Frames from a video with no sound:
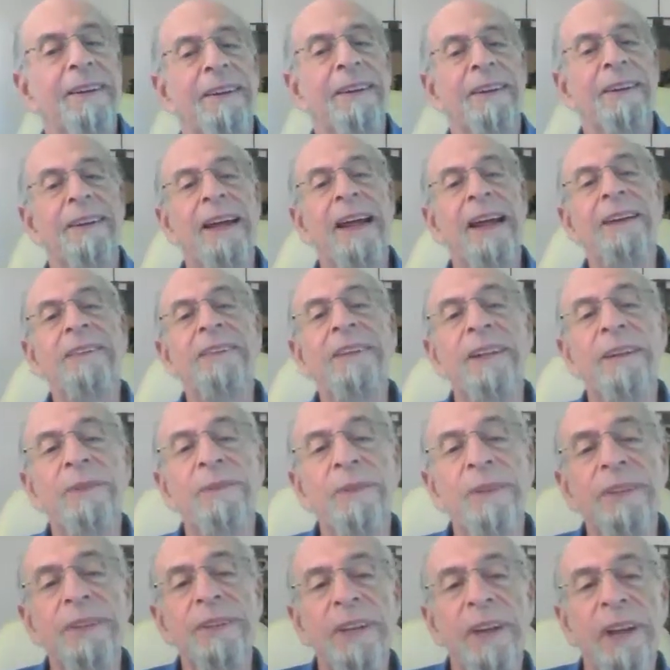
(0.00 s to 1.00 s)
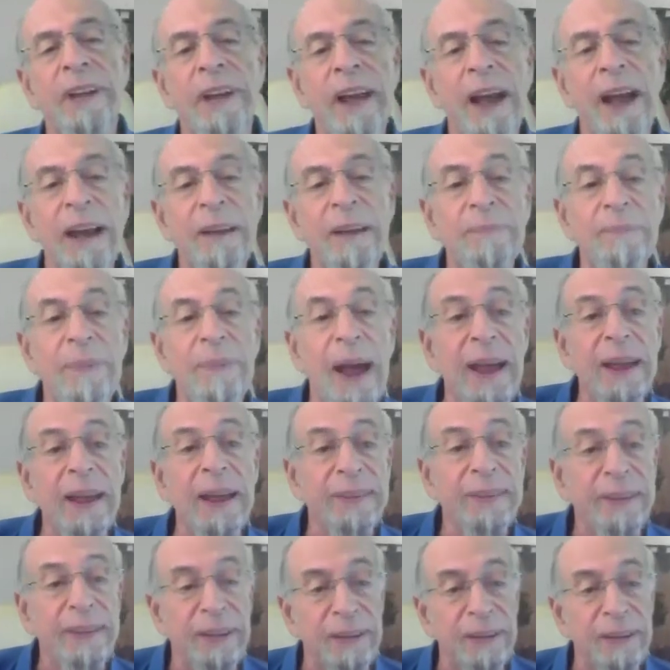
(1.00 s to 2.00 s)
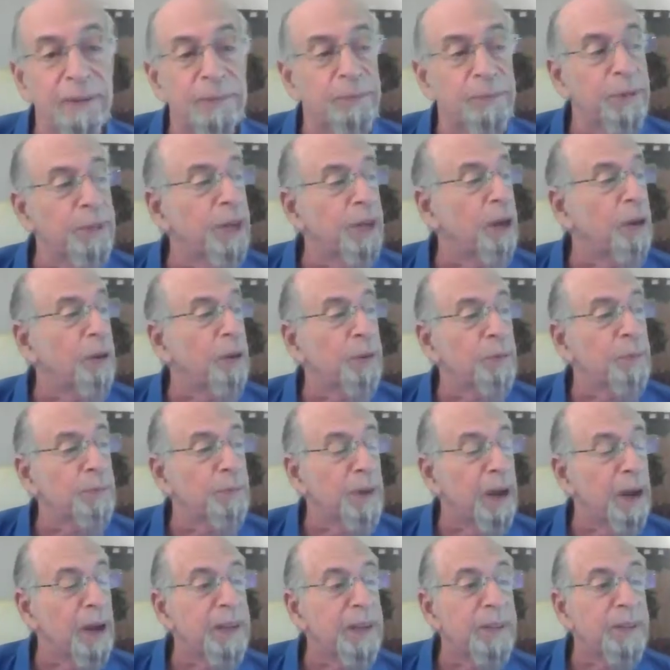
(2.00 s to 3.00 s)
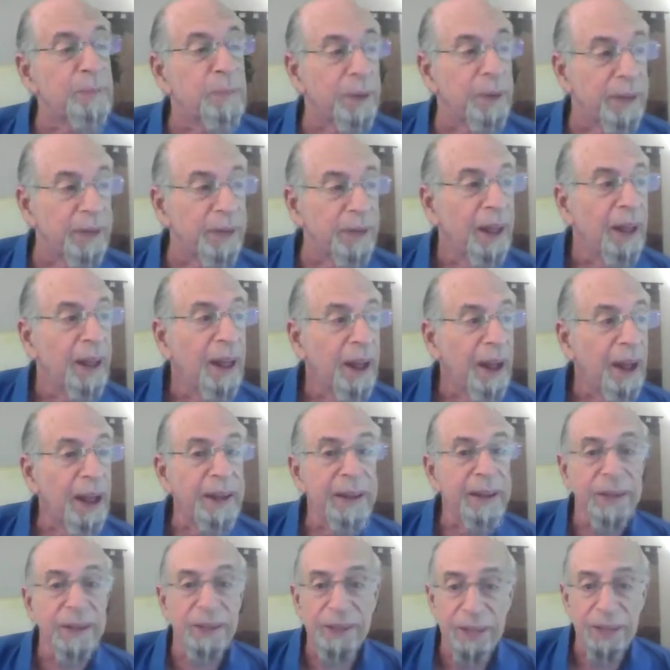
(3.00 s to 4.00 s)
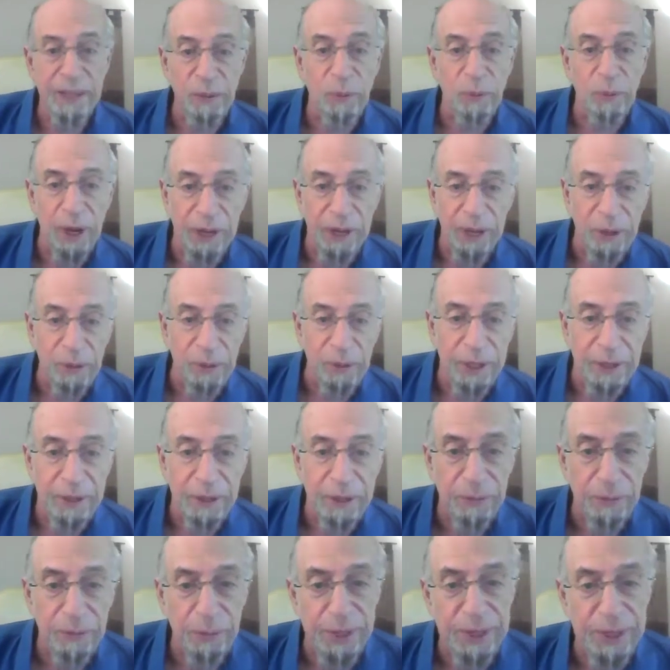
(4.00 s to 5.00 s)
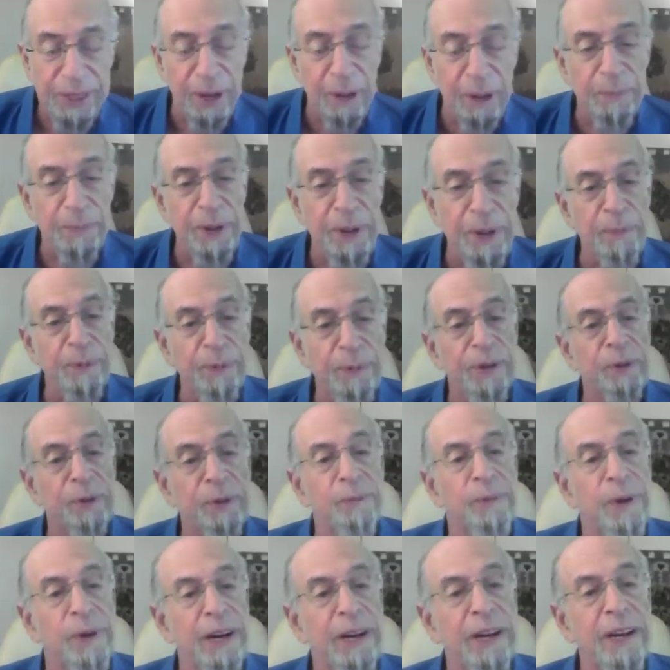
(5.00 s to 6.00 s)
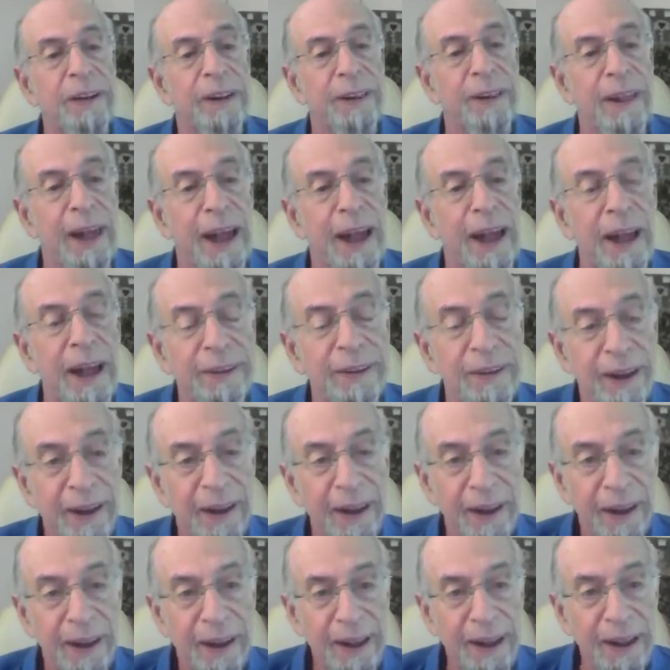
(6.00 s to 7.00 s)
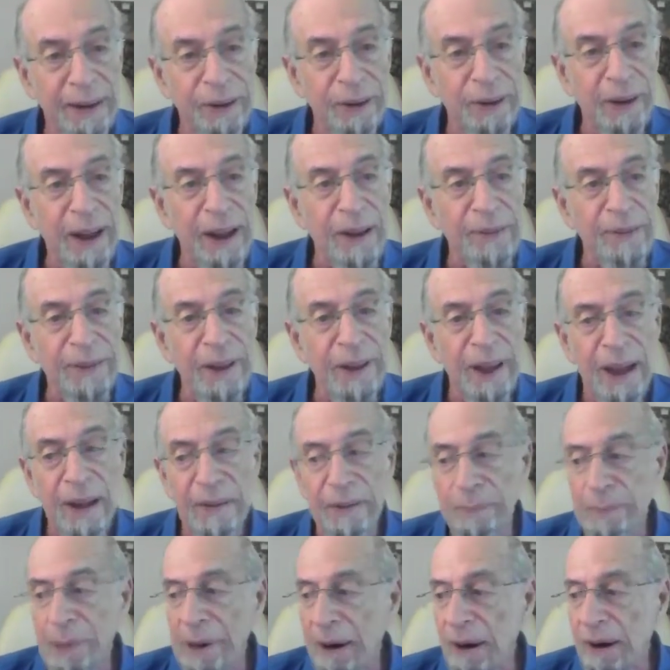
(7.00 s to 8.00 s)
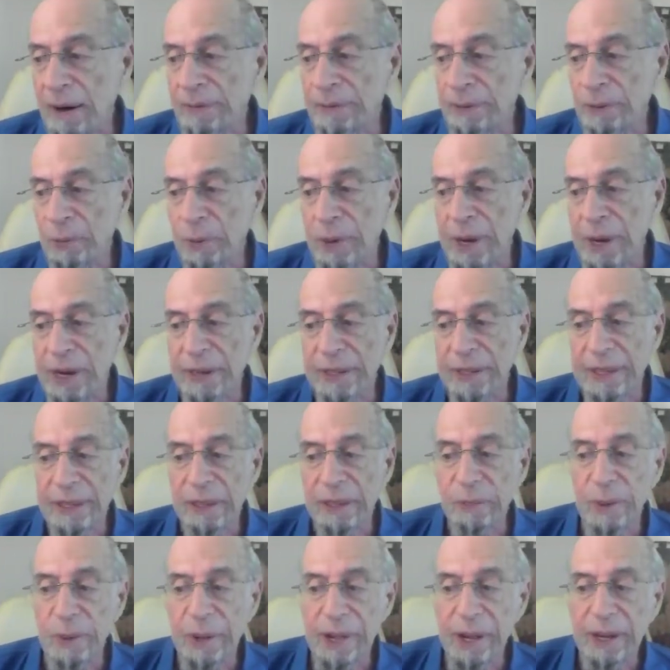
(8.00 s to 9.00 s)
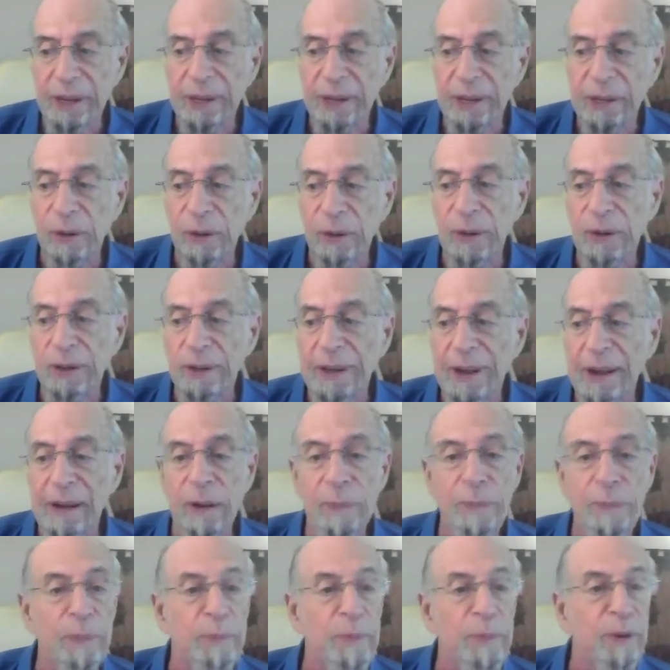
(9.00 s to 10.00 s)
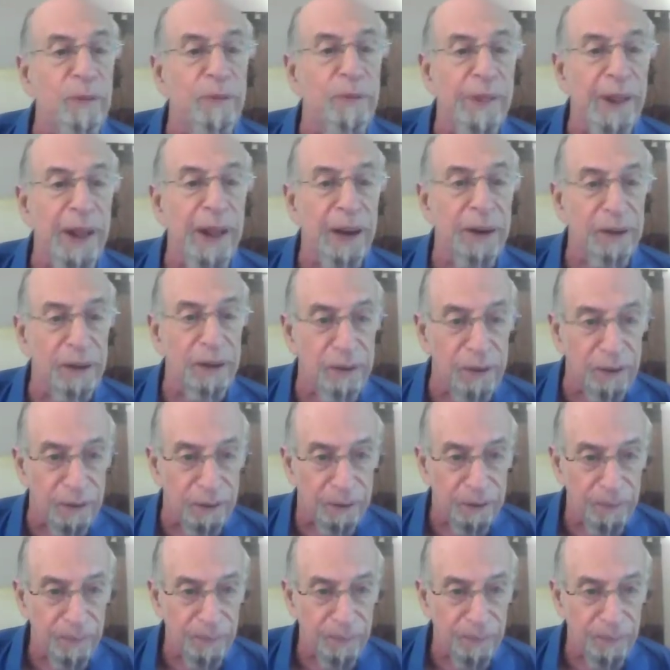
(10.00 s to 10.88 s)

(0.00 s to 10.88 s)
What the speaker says: That's interesting. I still would go with price, but I can see where you would, with some people, you'd run into that, and you'd have to have a powerful way to deal with it in order to help them over that hurdle.